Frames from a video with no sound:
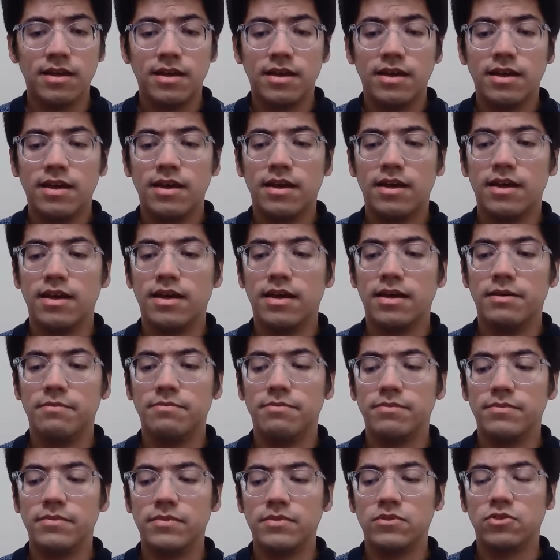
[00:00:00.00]

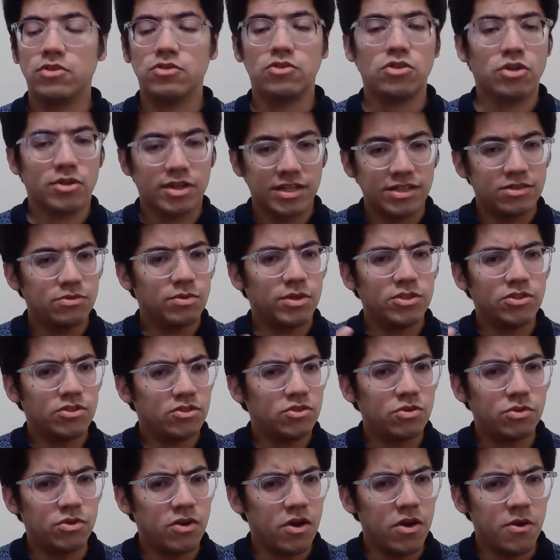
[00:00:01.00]
So Socrates wants
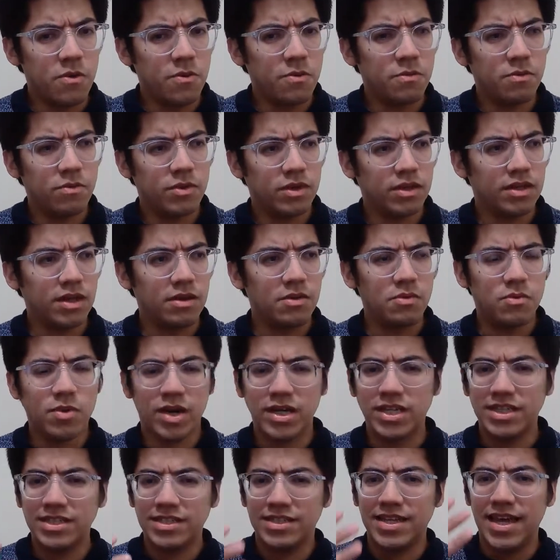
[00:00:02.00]
to know, well, okay, what
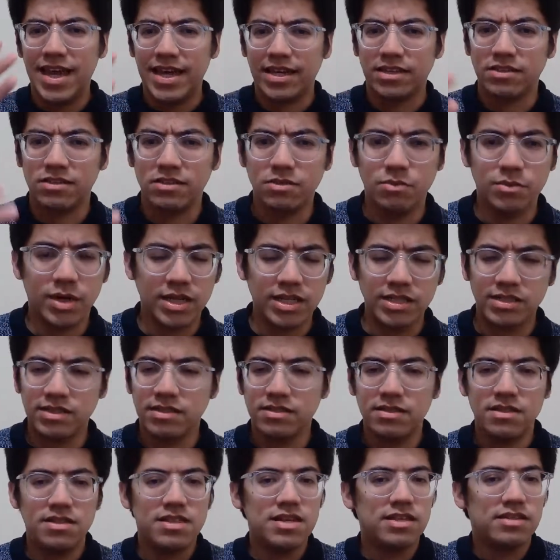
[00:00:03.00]
is X? What is
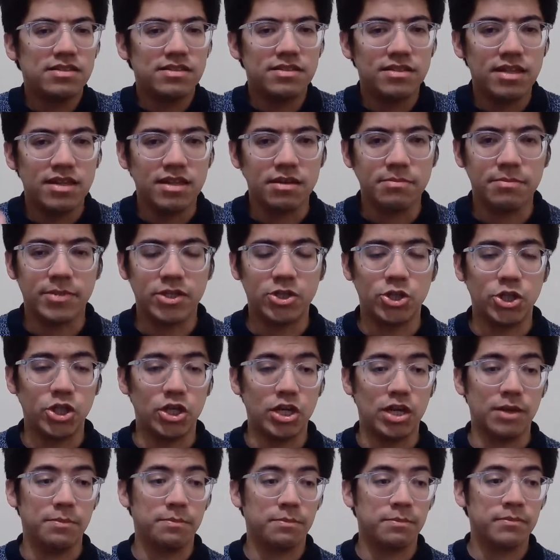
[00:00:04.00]
this thing in
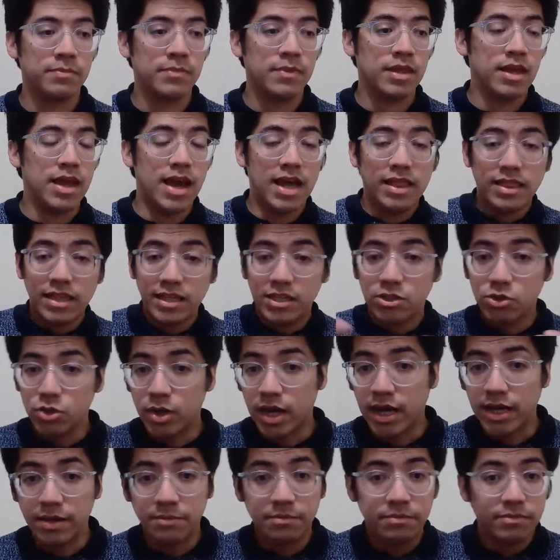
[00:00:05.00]
particular? And they
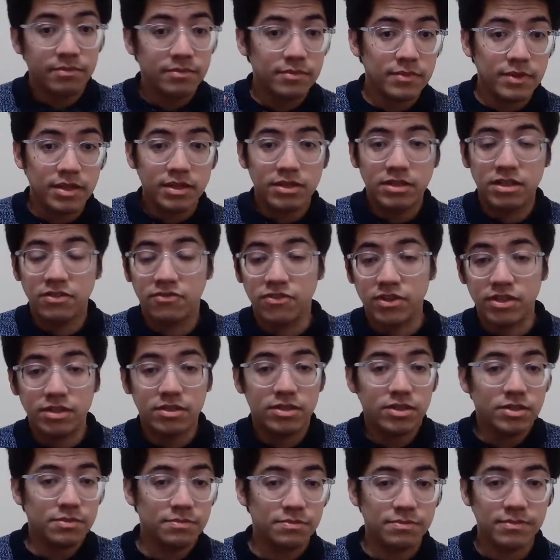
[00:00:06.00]
try
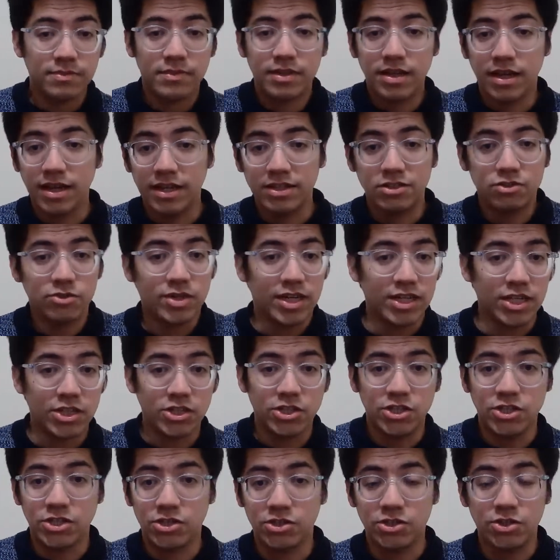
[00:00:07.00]
different
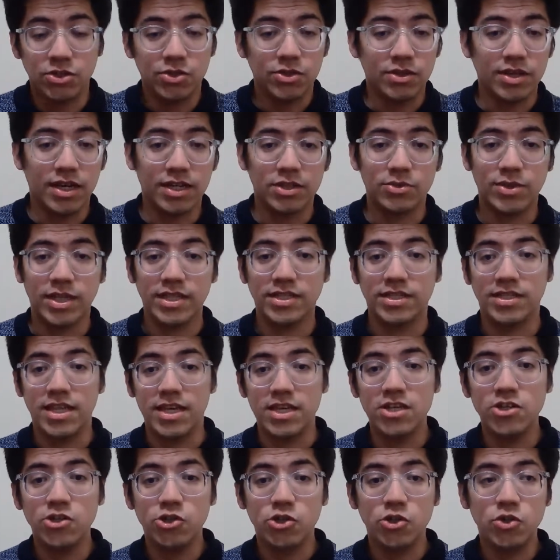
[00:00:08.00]
strategies to address the
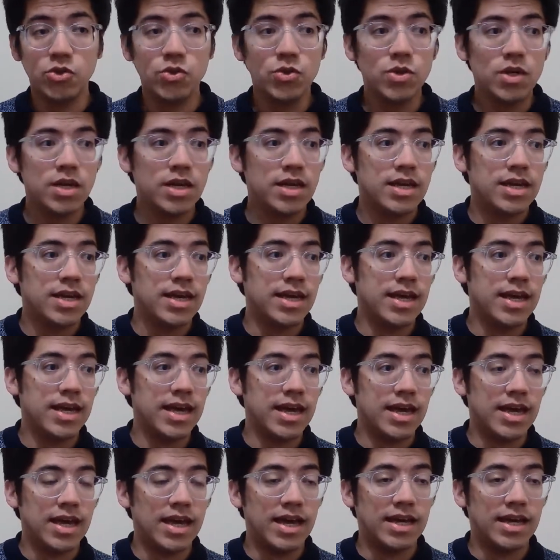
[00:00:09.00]
issue, and